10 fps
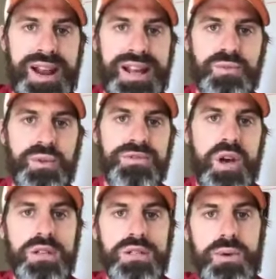As we've
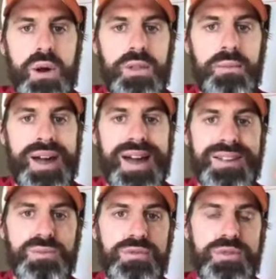talked about in the
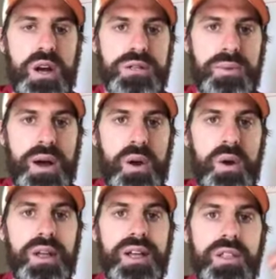past, we've talked about